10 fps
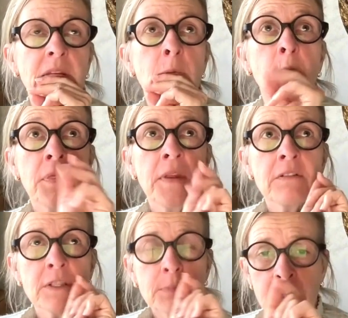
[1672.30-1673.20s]
what they're
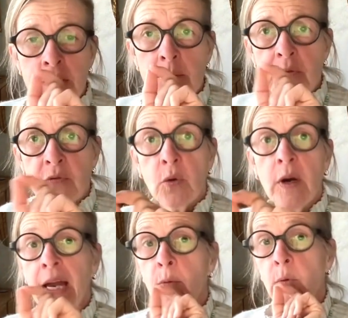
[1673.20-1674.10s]
responsible
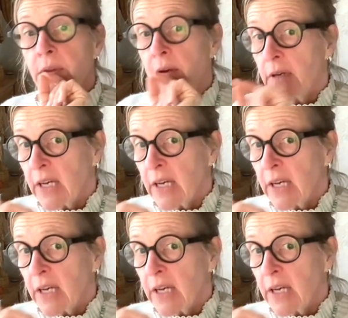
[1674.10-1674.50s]
for and what they're